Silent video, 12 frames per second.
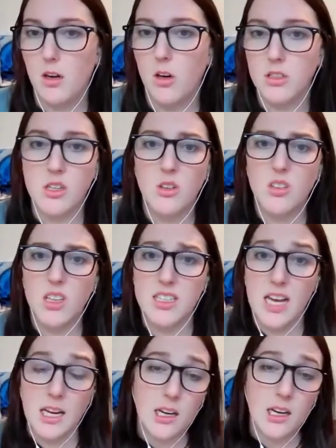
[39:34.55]
Also,
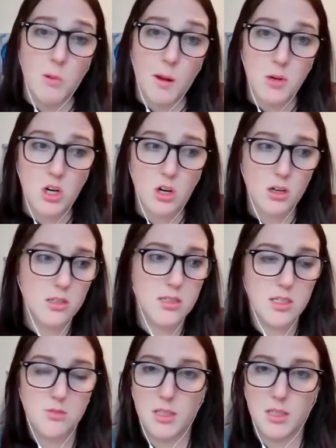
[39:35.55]
attending webinars
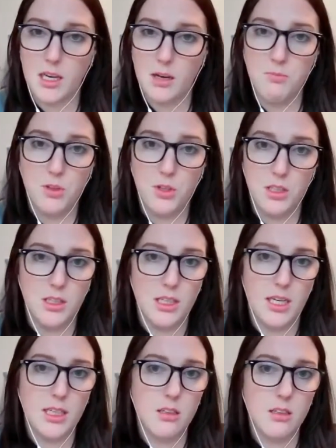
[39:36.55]
is really helpful in
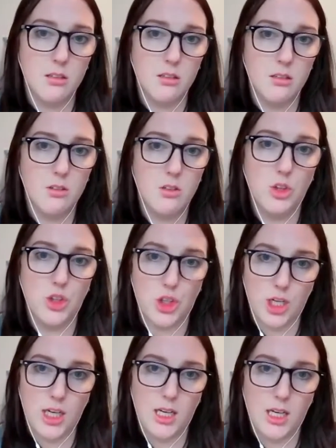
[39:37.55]
like
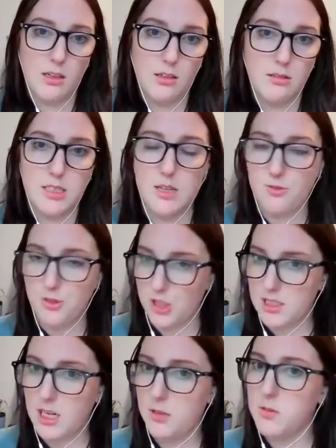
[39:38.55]
learning different
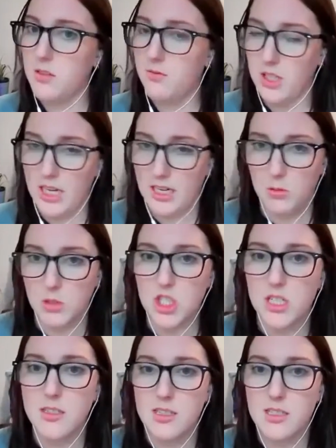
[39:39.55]
types of
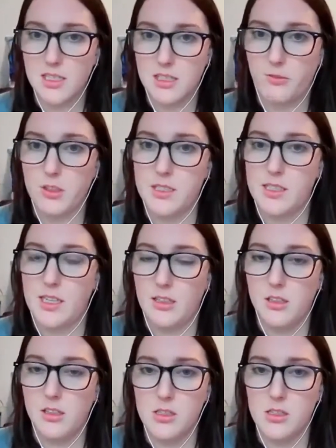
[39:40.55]
languages that different
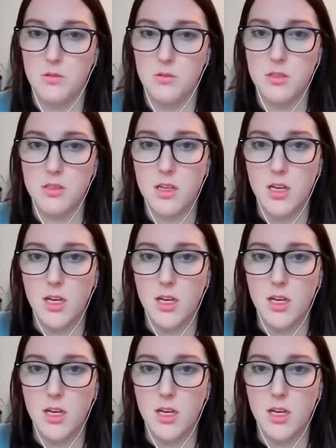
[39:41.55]
sectors use.